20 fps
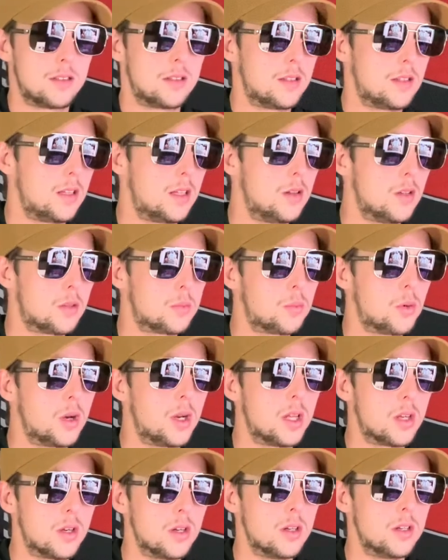He looked
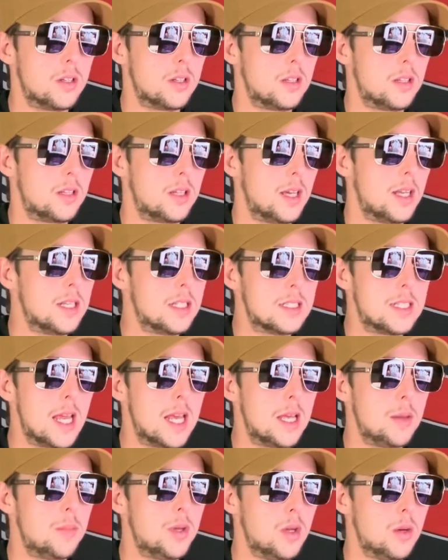pretty good in his
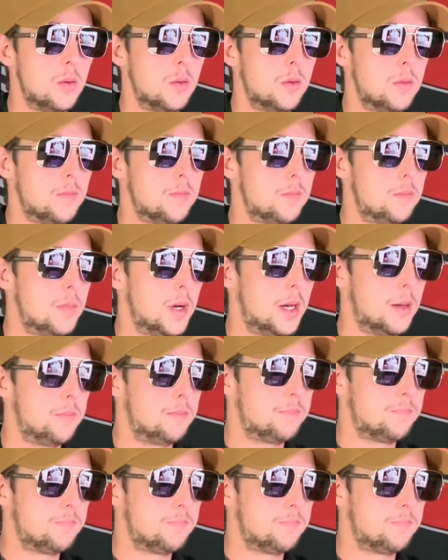debut, but